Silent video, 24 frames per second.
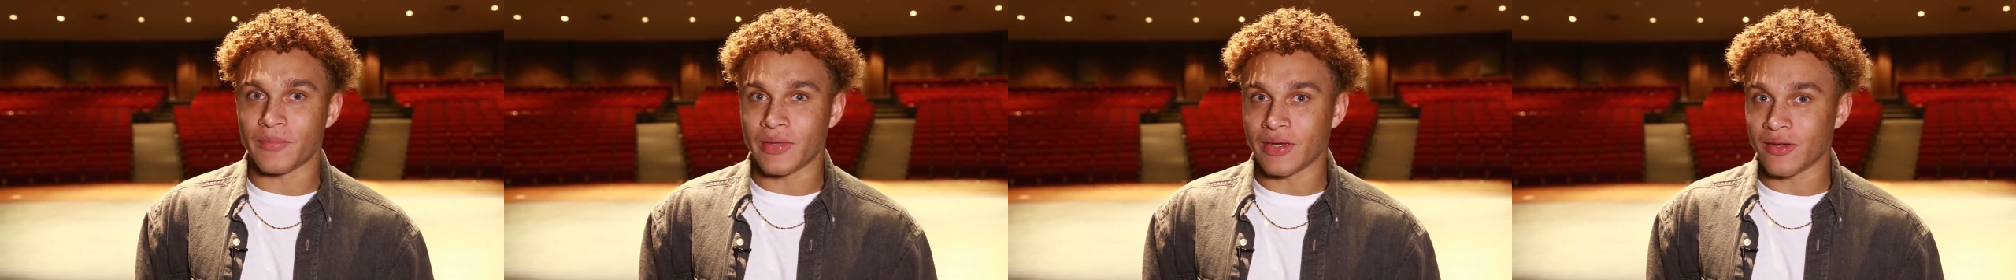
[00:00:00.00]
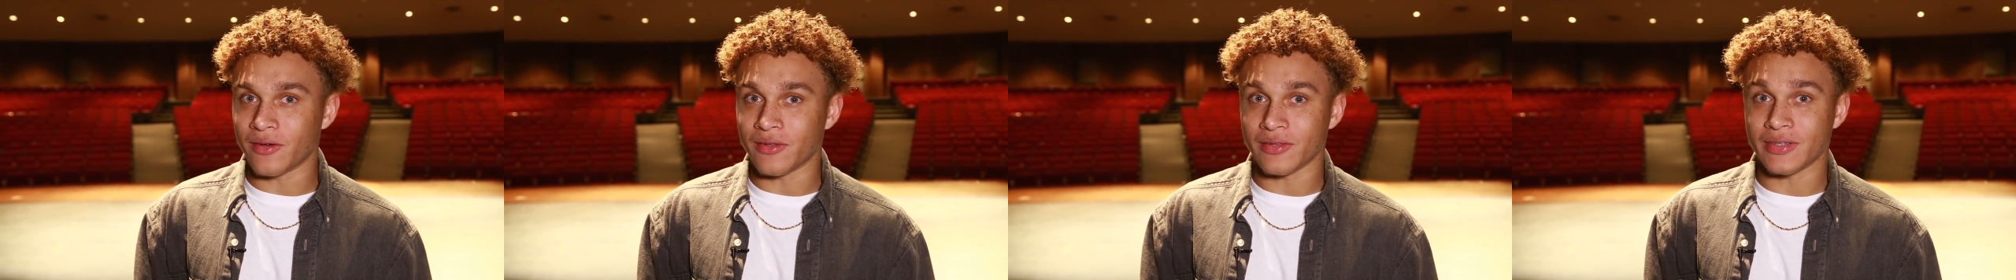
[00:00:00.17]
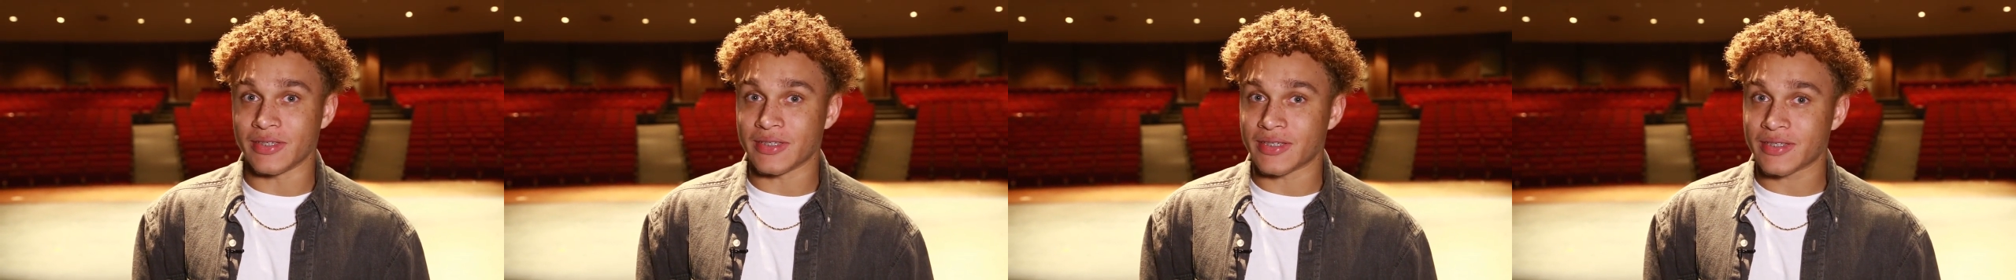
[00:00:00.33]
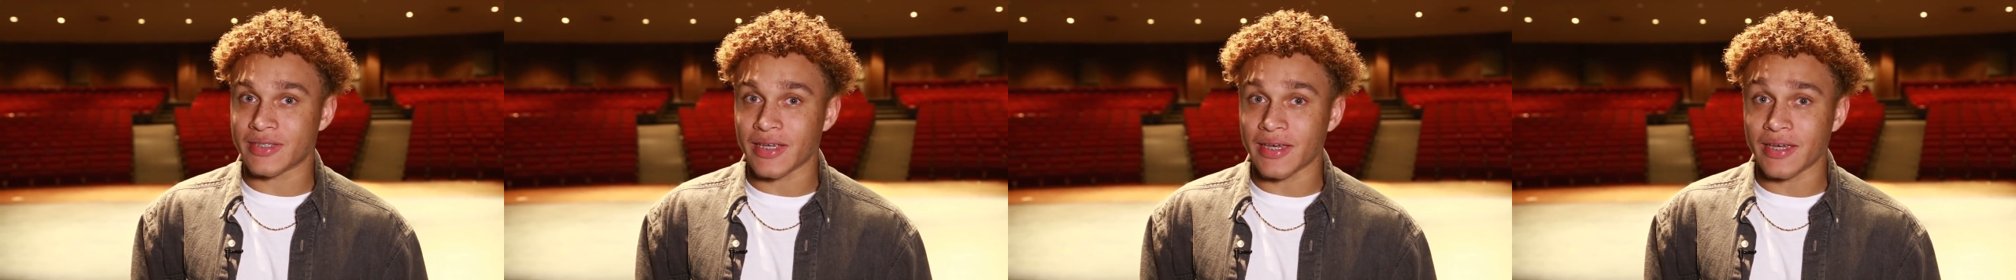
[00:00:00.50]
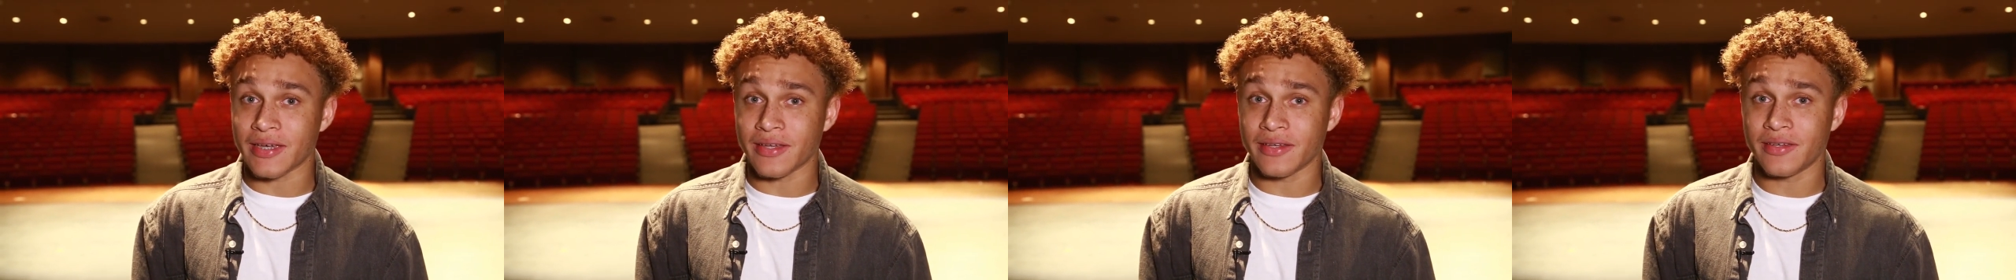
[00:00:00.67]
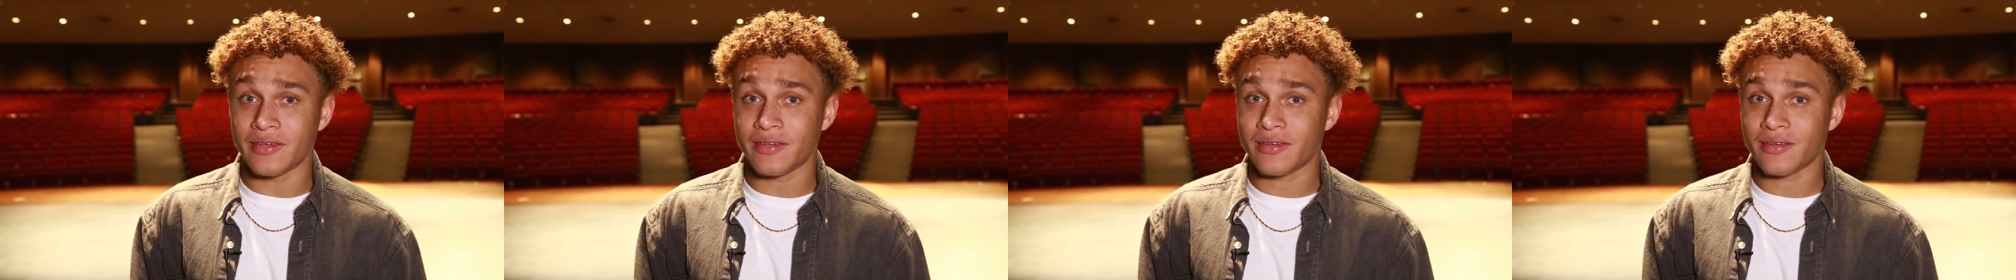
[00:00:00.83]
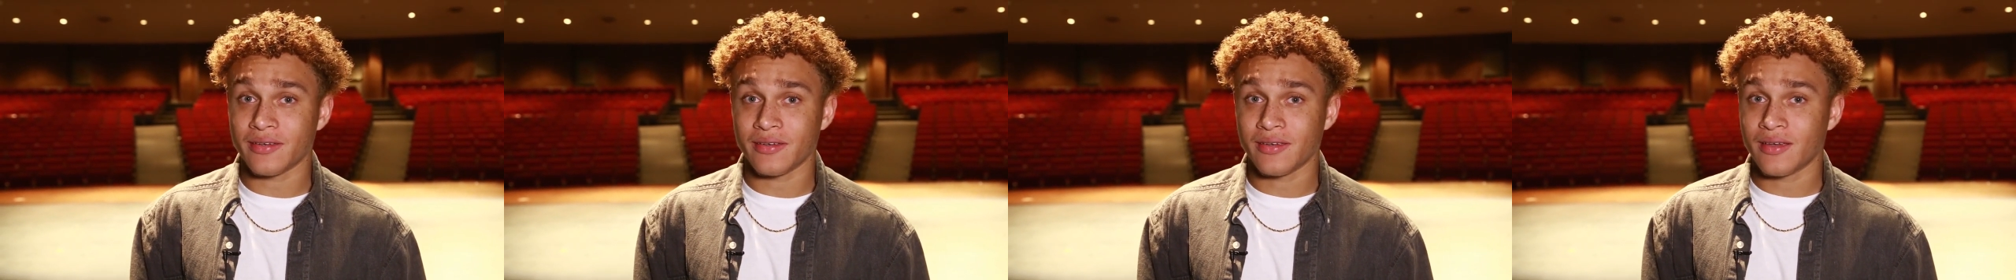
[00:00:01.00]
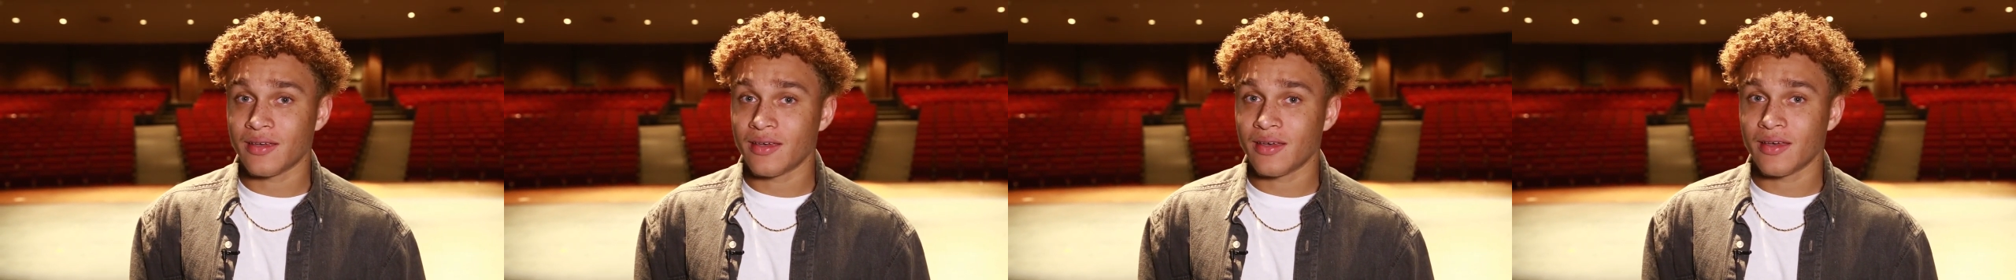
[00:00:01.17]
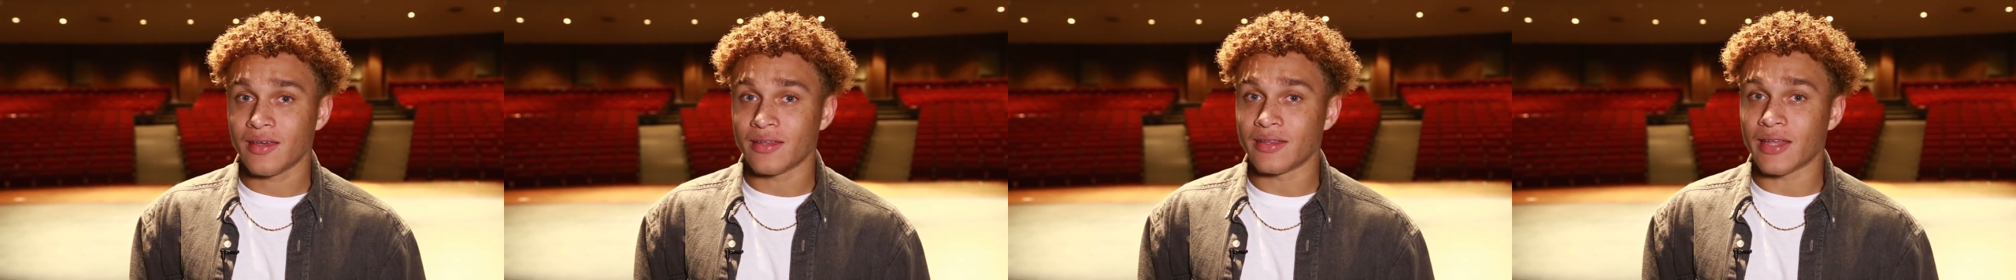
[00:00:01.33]
being on this stage,
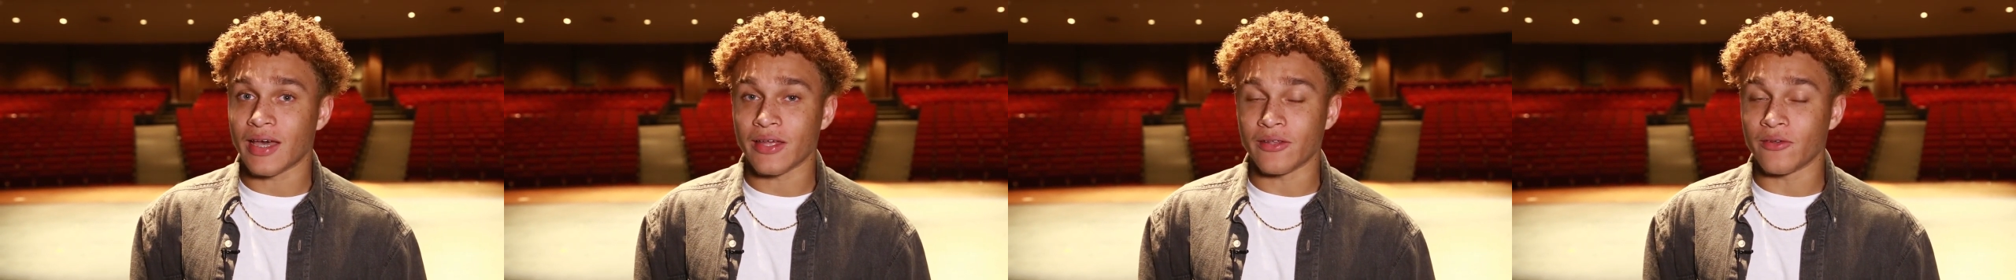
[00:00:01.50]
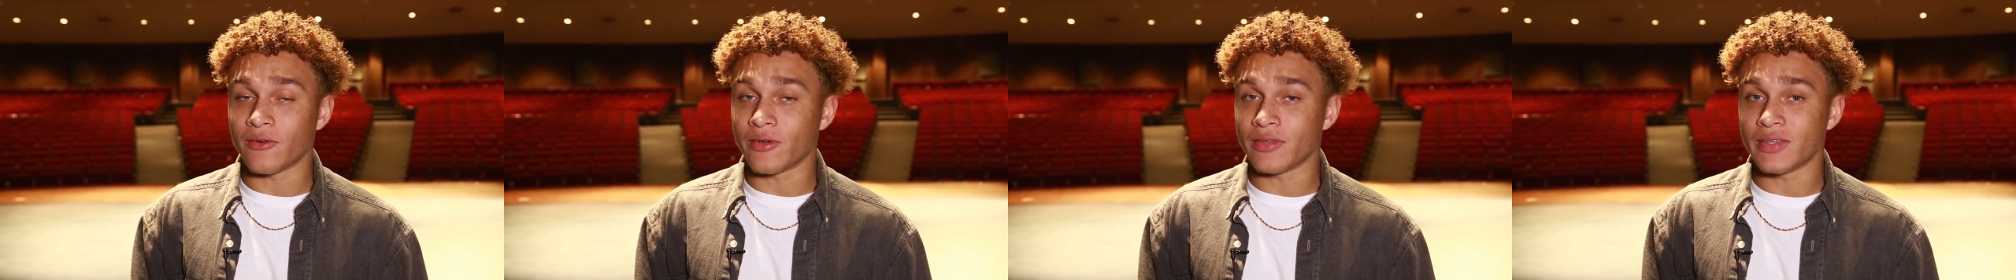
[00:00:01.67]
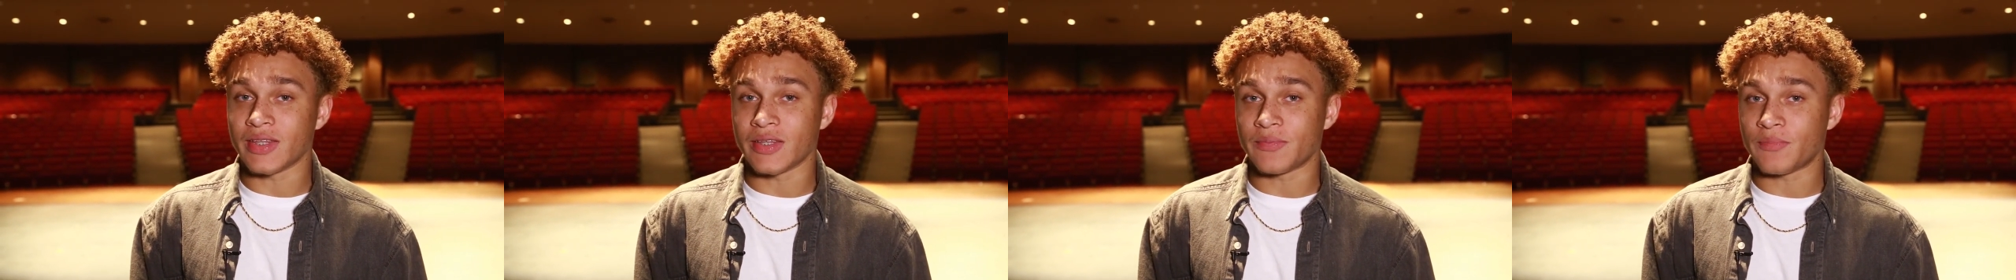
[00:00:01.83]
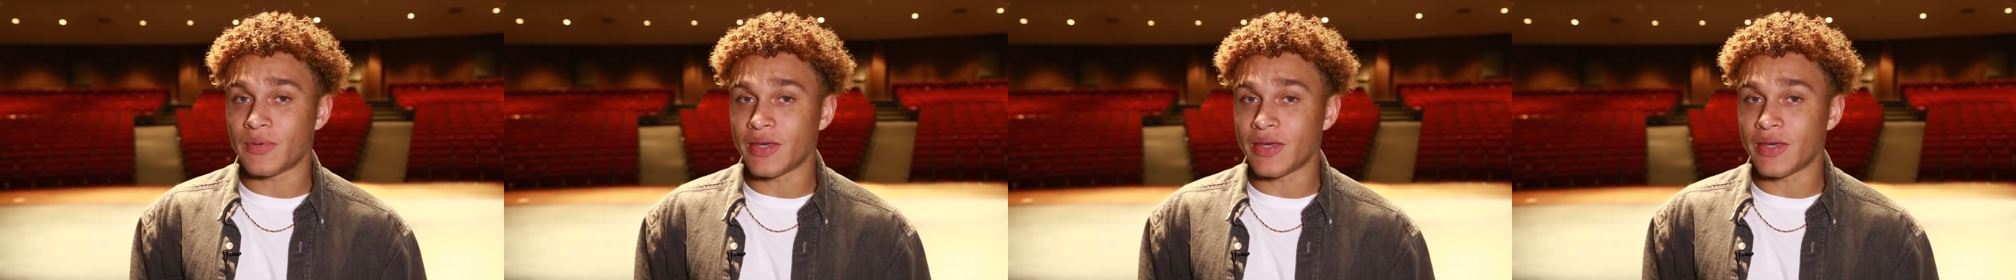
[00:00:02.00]
not knowing these